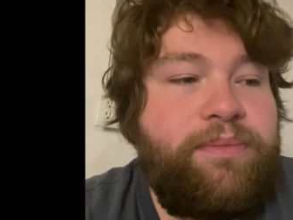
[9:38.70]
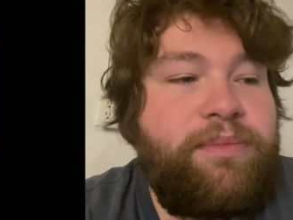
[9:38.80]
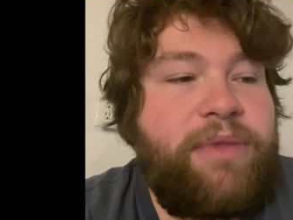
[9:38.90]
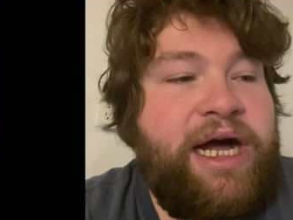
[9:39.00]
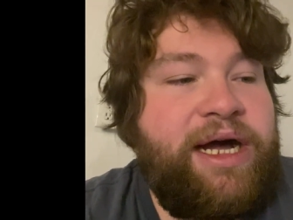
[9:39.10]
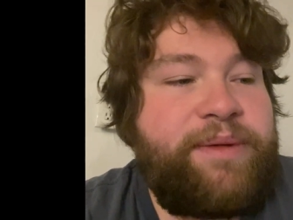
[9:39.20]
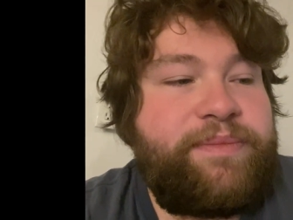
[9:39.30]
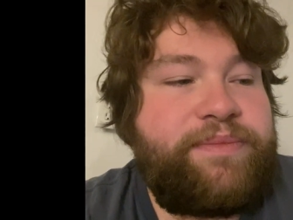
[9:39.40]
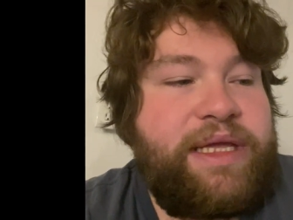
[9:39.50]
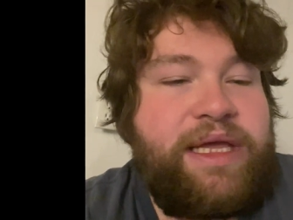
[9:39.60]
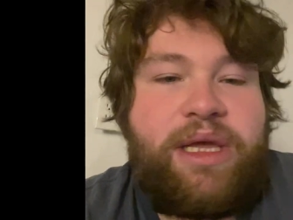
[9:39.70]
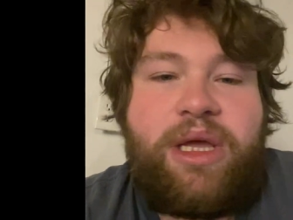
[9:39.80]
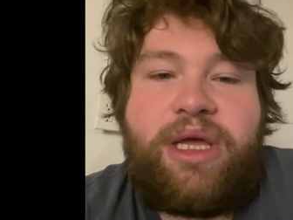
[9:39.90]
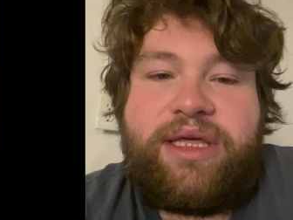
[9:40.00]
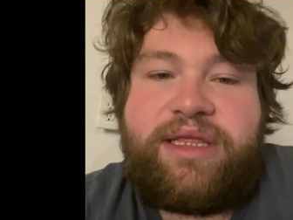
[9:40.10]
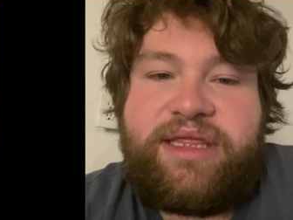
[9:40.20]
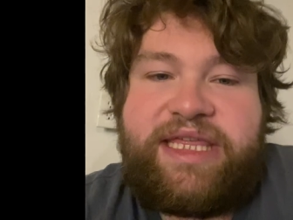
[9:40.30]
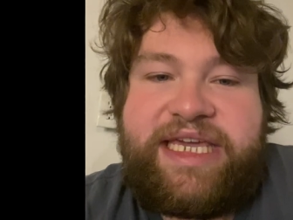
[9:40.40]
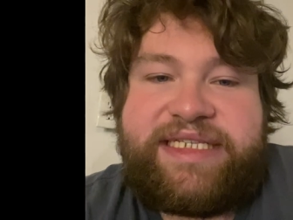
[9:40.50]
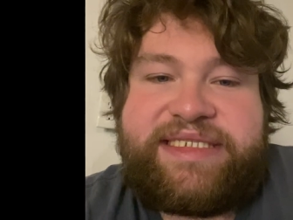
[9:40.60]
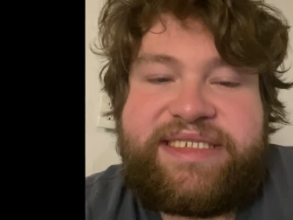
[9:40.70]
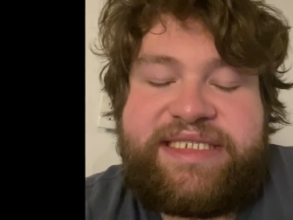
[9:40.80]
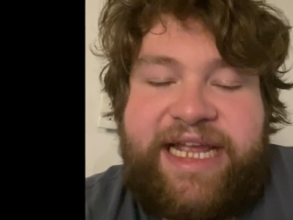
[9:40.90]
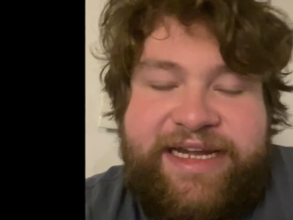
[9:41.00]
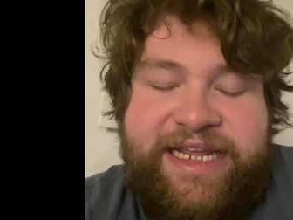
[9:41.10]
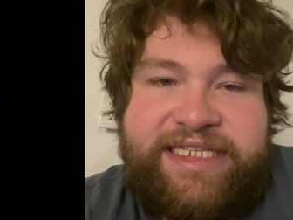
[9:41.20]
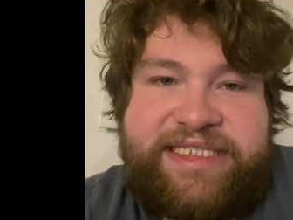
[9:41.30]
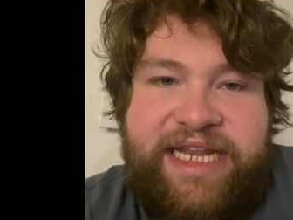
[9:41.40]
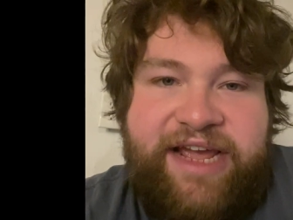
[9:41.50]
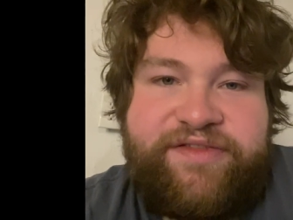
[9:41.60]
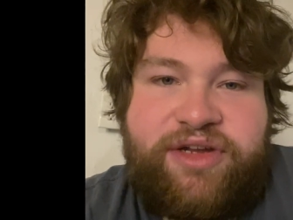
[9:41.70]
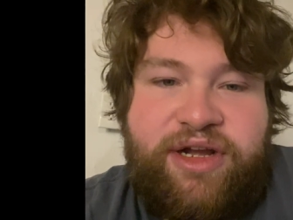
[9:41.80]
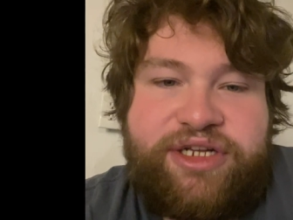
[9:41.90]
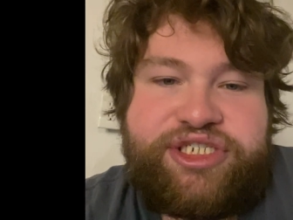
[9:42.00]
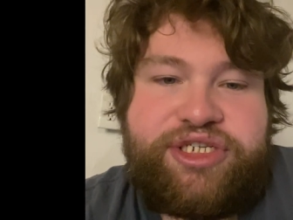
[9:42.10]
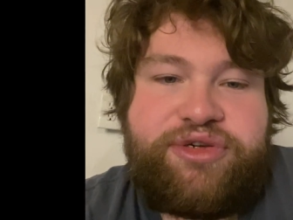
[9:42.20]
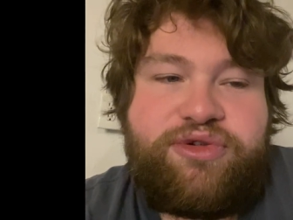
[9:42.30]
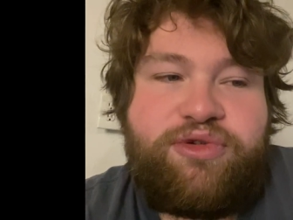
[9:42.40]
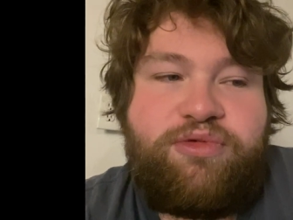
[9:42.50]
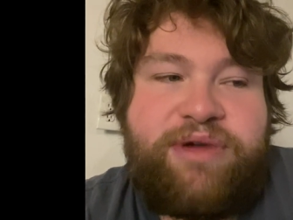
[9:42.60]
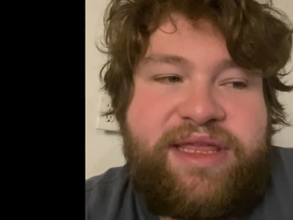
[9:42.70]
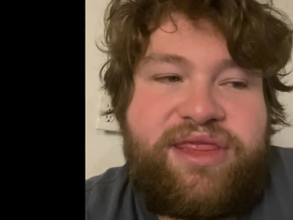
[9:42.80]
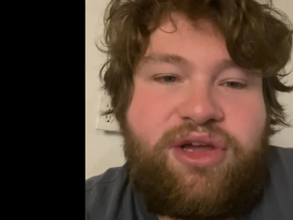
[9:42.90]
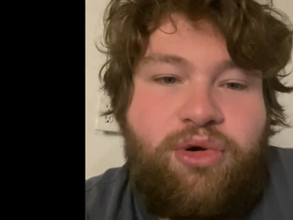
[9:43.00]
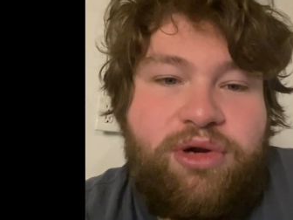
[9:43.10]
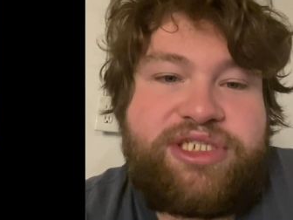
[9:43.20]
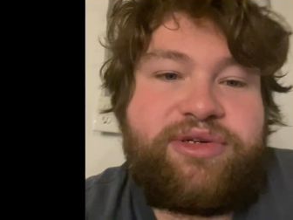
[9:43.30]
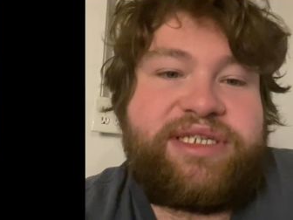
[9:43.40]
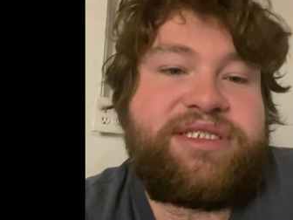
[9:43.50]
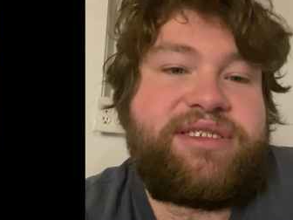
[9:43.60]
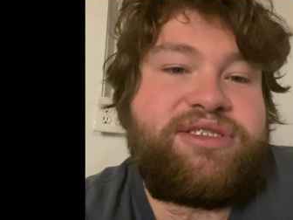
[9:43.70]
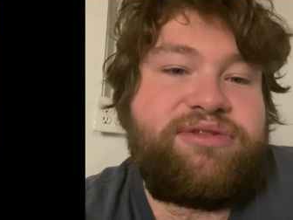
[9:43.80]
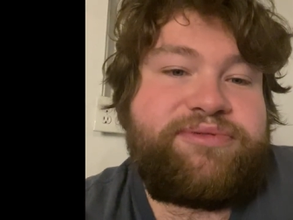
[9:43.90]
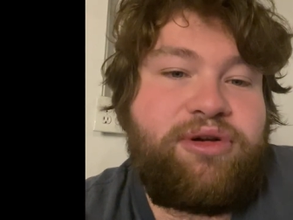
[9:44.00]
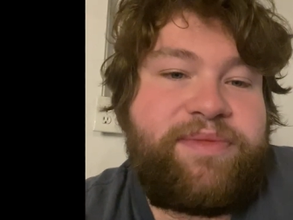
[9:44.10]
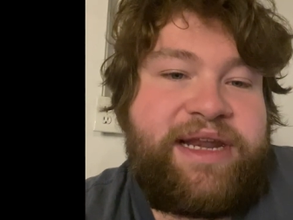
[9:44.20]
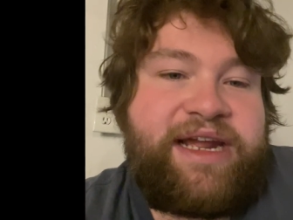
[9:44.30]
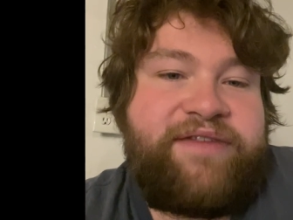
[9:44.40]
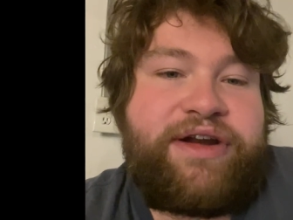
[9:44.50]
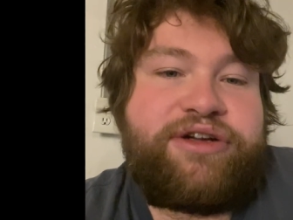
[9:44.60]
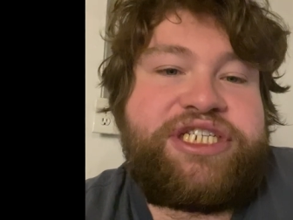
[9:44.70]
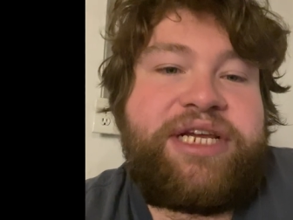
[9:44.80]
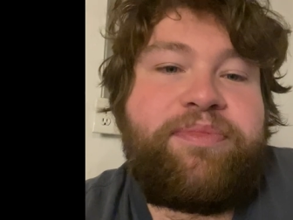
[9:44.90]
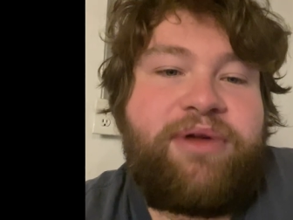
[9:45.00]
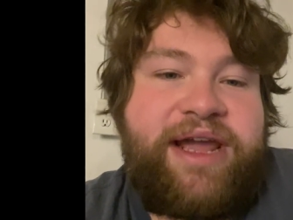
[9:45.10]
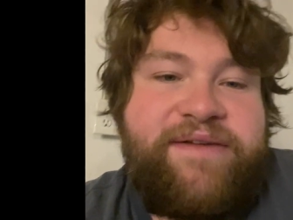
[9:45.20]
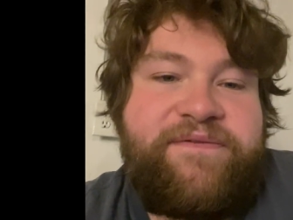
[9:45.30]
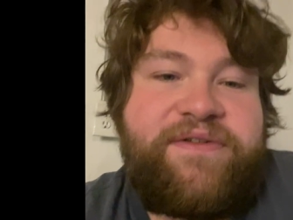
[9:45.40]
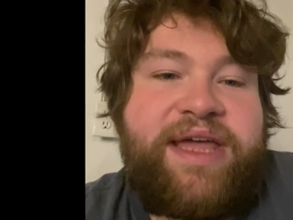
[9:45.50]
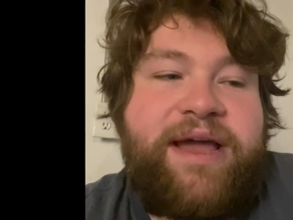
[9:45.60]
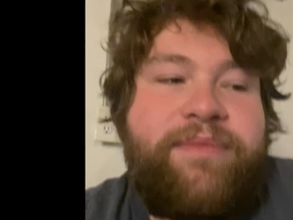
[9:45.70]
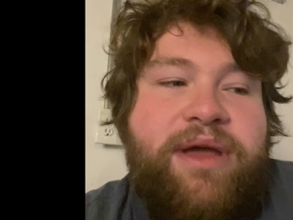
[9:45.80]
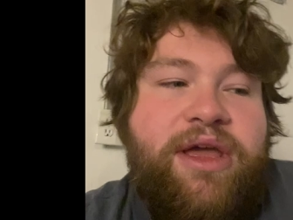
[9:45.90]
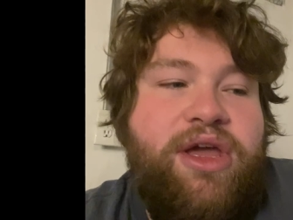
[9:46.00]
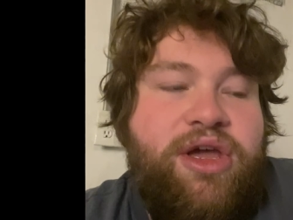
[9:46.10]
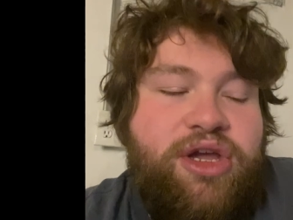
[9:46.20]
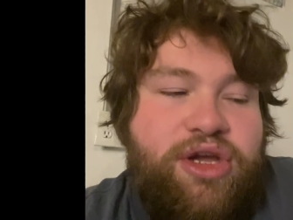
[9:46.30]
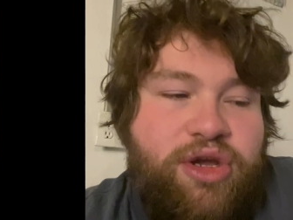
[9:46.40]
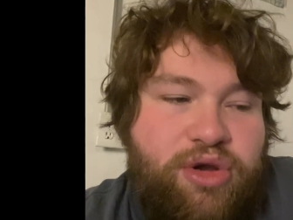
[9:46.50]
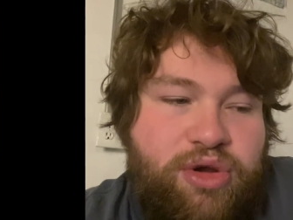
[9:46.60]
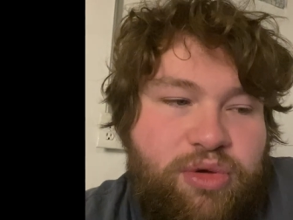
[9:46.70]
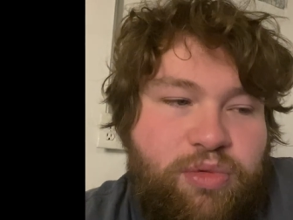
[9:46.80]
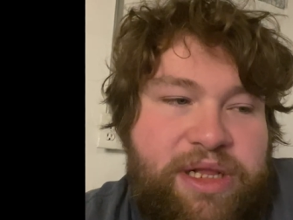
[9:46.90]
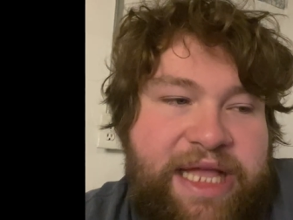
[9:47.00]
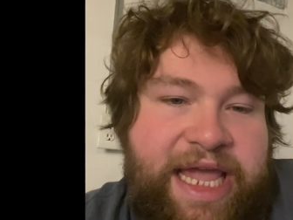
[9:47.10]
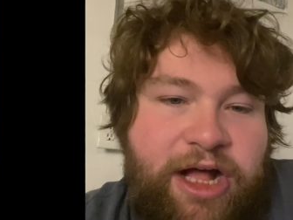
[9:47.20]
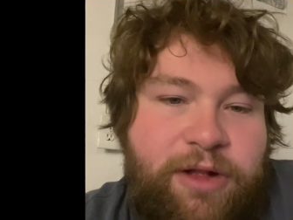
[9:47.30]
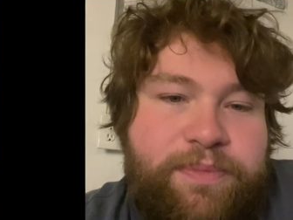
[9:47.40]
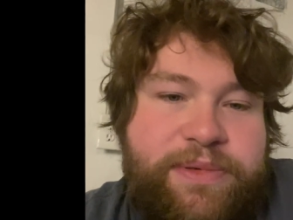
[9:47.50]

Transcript: Um, these techniques that I've taught you with the quartz crystals to absorb the negative energy, praying for them, will help